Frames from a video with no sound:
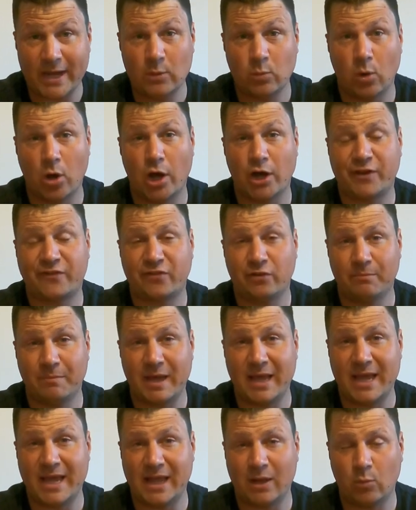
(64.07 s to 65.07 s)
works for
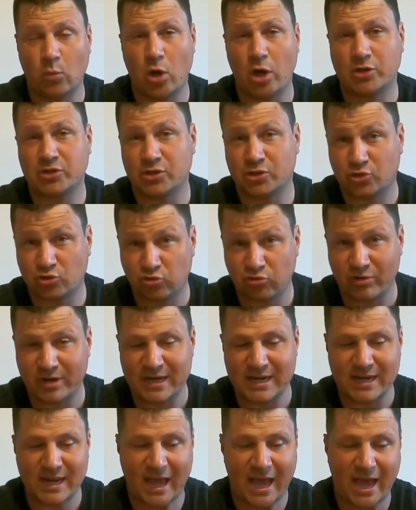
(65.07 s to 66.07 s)
me and it works a
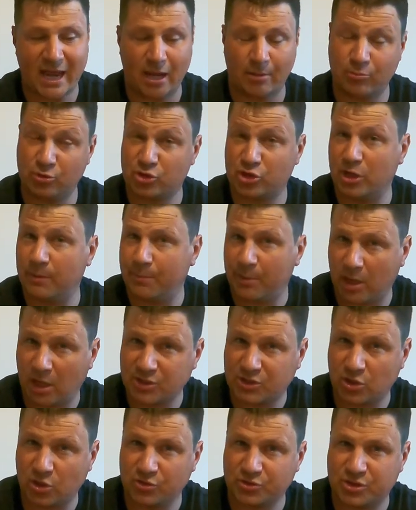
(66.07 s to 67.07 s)
treat, and I'm just going to
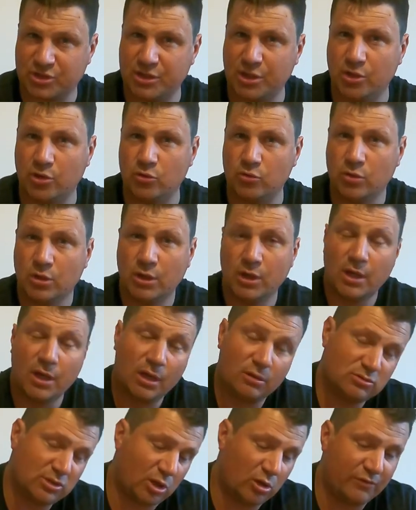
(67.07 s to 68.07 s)
pass it on to you.
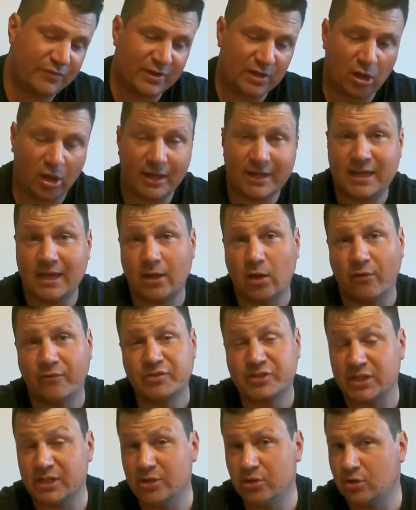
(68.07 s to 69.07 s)
So if you like it,
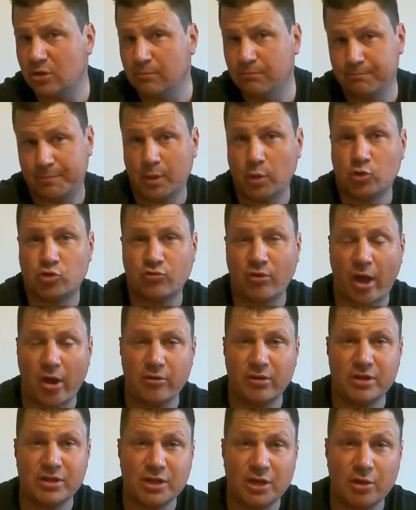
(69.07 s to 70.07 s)
obviously you can build your
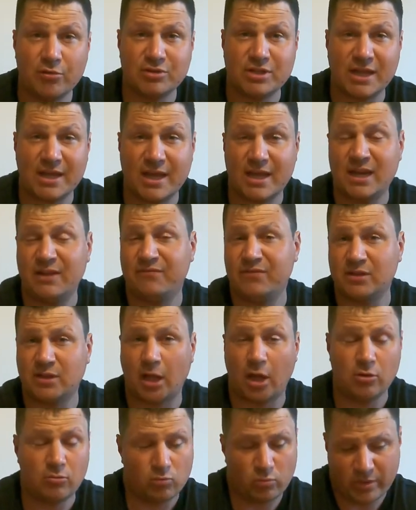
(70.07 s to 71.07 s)
own and use it, and if you
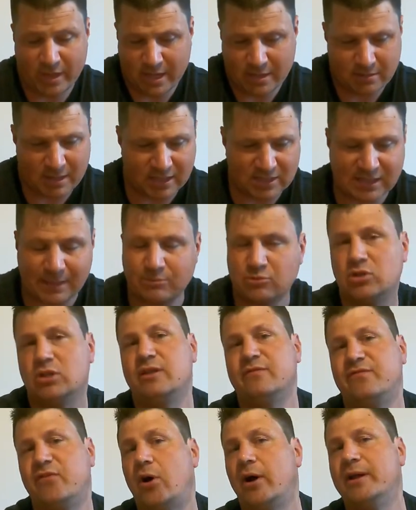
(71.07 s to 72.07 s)
don't, then that's
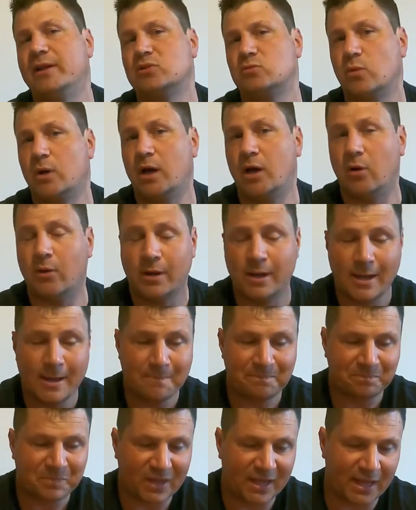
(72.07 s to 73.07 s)
absolutely fine as well.
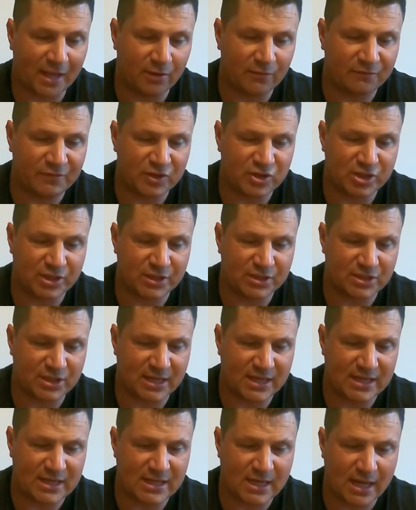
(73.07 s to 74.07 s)
You know, fishing's
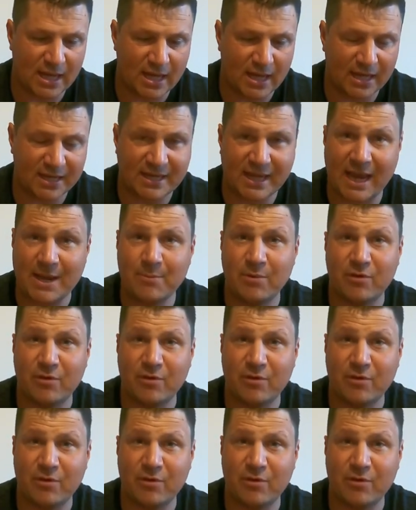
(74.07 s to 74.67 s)
a game